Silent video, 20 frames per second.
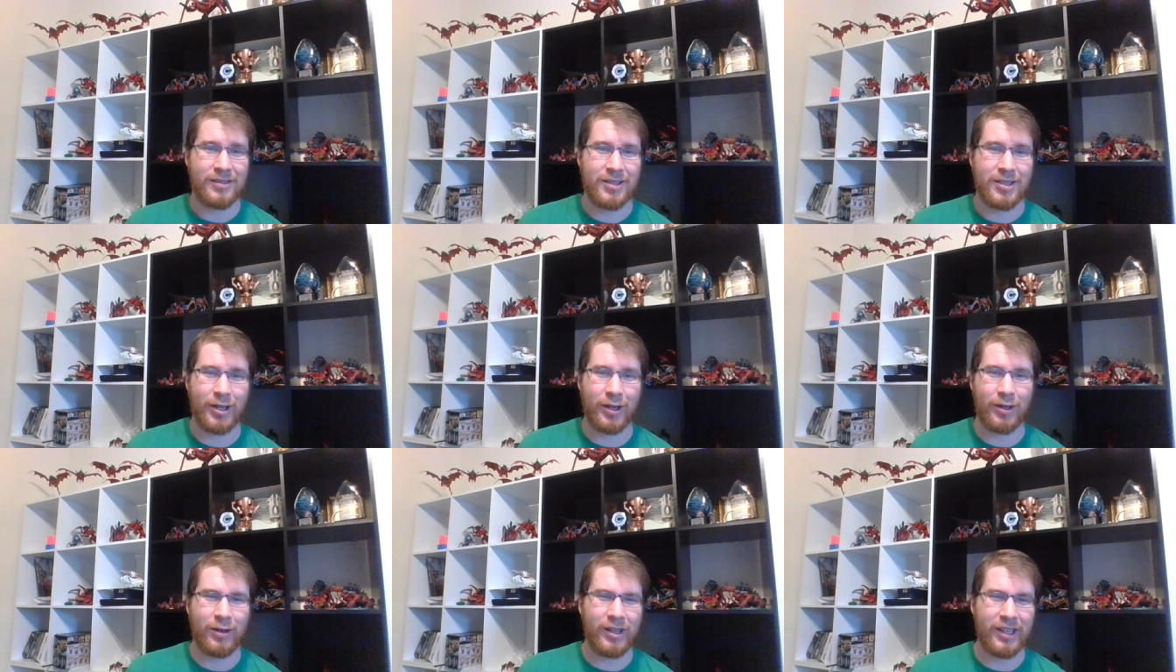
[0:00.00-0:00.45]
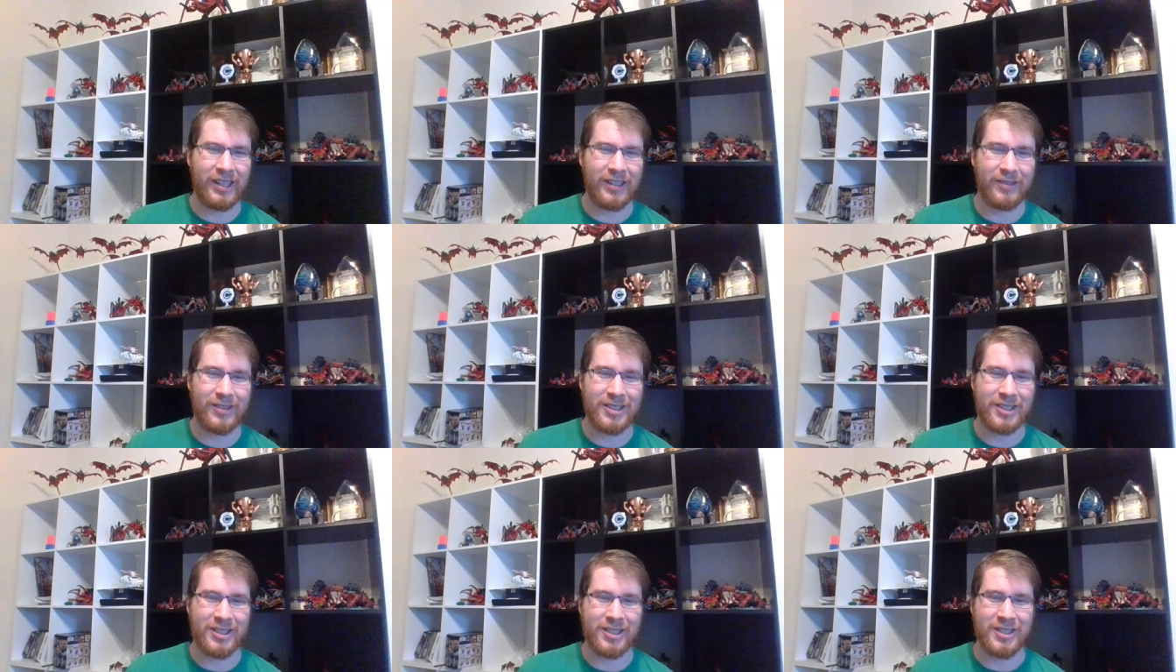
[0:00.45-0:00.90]
so it
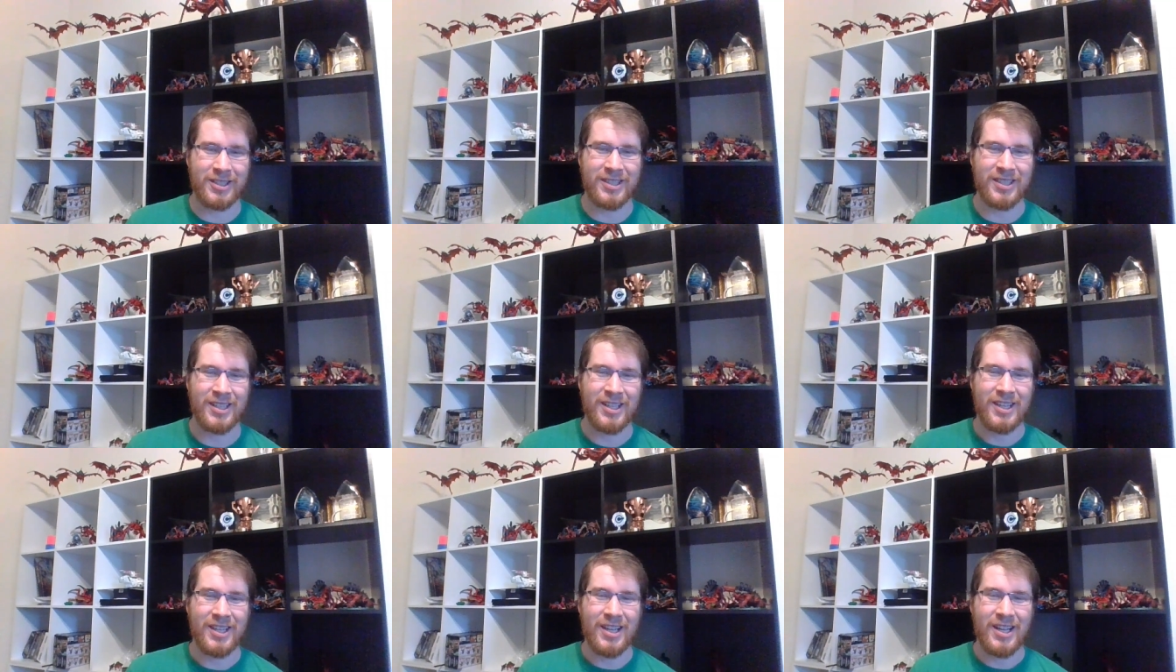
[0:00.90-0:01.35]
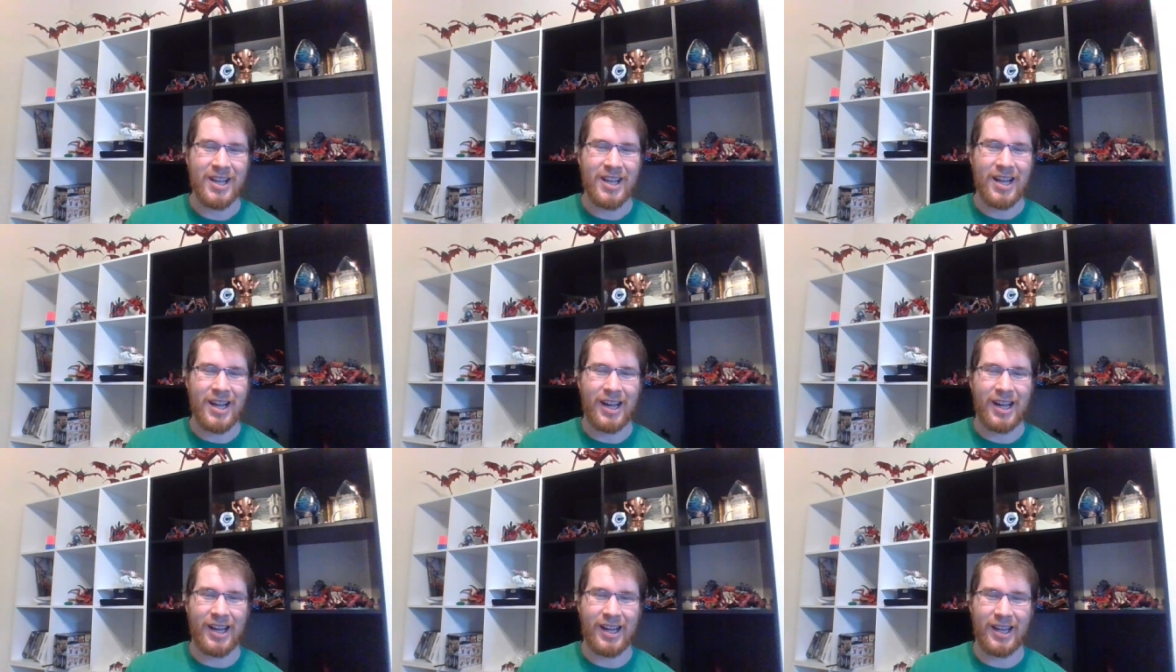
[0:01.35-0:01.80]
was just.
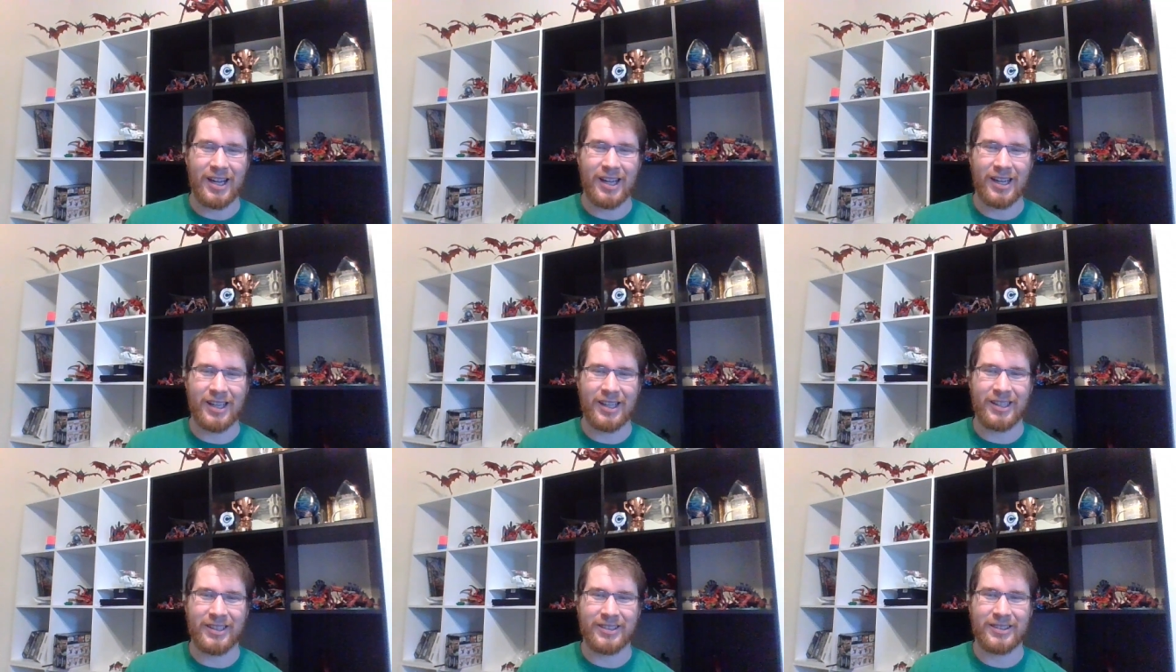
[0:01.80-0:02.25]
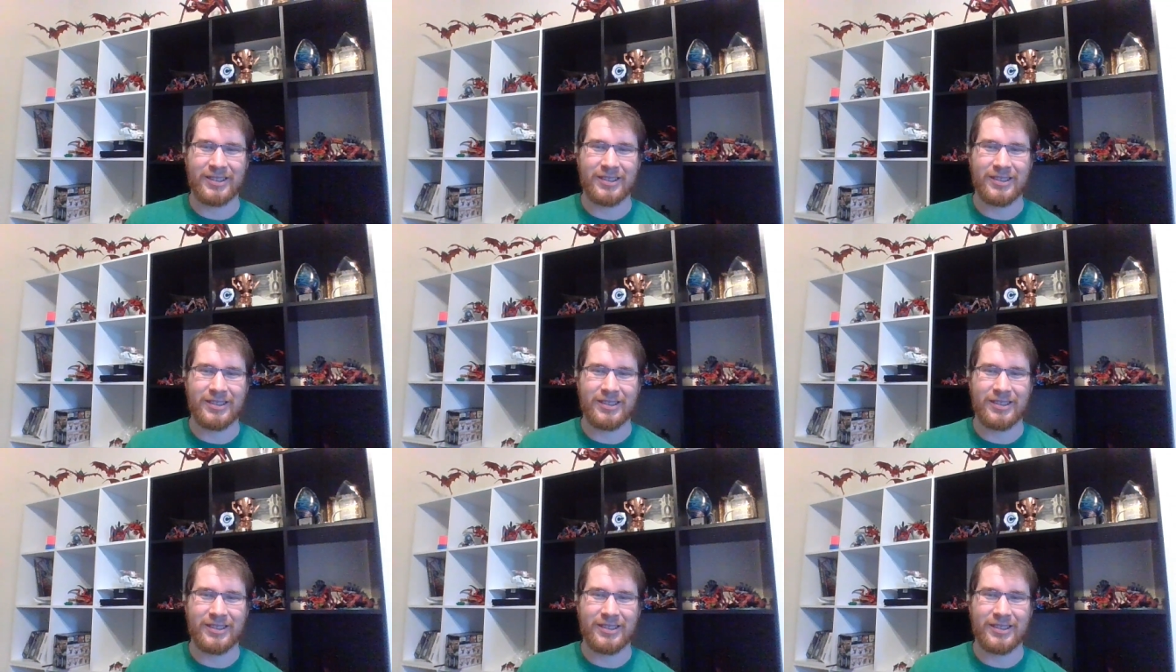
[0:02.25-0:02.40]
Uh,